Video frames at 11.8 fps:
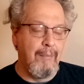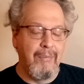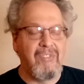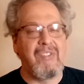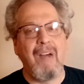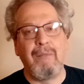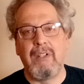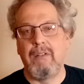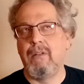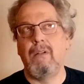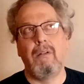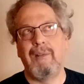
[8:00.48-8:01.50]

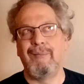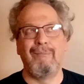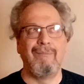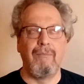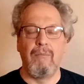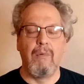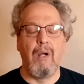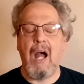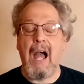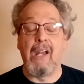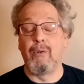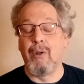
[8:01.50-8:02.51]
7,
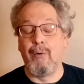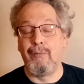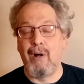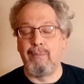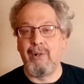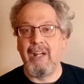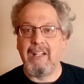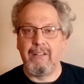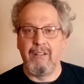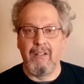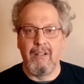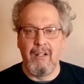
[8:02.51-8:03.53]
I don't know if I'll play it.
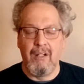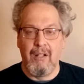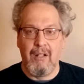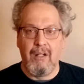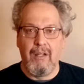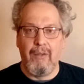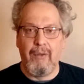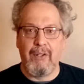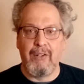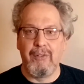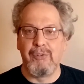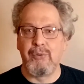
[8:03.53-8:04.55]

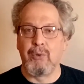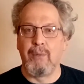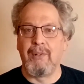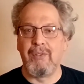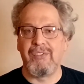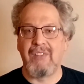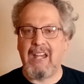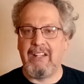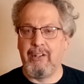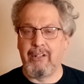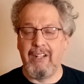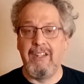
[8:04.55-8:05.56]
There's rumors that
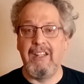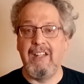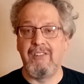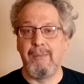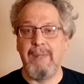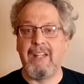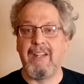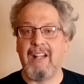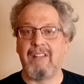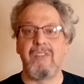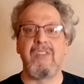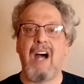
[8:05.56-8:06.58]
you're going to need to be
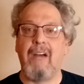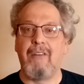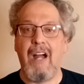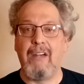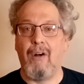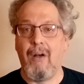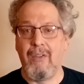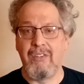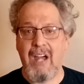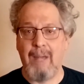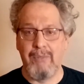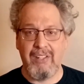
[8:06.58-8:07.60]
connected to online all the
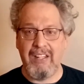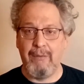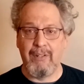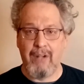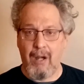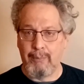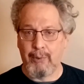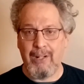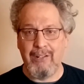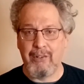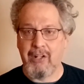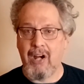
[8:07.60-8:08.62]
time to even
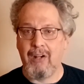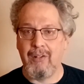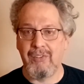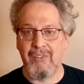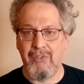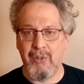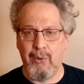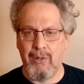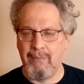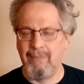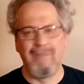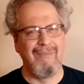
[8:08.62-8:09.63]
upgrade your cars and tune
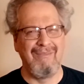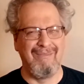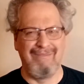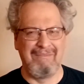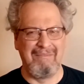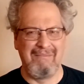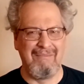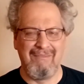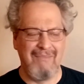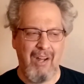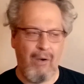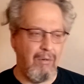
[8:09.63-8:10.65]
them.
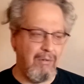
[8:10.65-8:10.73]
No.